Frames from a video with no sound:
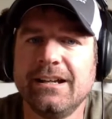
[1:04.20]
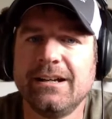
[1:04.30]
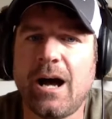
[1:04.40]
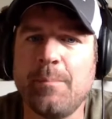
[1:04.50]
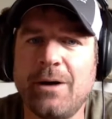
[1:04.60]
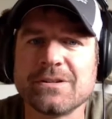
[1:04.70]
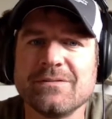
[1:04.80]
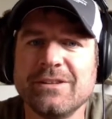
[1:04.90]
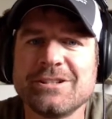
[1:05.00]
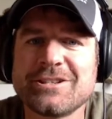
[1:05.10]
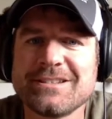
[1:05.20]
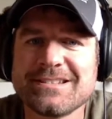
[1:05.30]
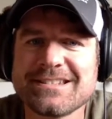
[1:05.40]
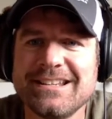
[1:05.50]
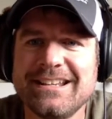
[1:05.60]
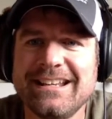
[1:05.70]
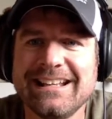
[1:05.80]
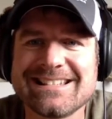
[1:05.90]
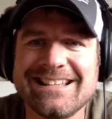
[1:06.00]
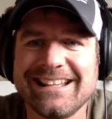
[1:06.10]
amount of inches,
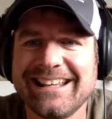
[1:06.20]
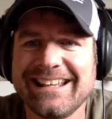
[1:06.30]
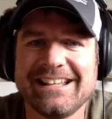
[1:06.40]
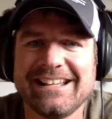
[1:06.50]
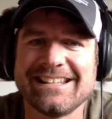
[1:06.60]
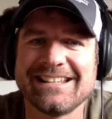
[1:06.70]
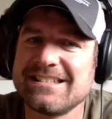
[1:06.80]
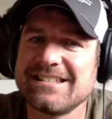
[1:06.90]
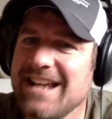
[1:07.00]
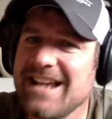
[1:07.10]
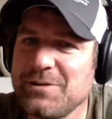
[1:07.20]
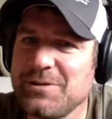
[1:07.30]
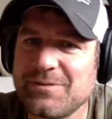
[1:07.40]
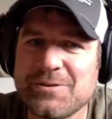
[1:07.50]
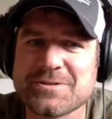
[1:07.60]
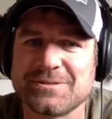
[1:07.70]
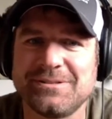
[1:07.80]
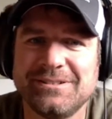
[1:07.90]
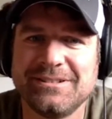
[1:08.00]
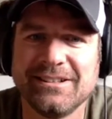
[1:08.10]
it's not universal,
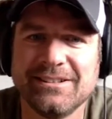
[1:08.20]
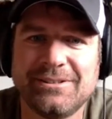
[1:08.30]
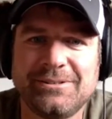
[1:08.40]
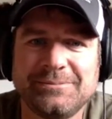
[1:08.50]
you know?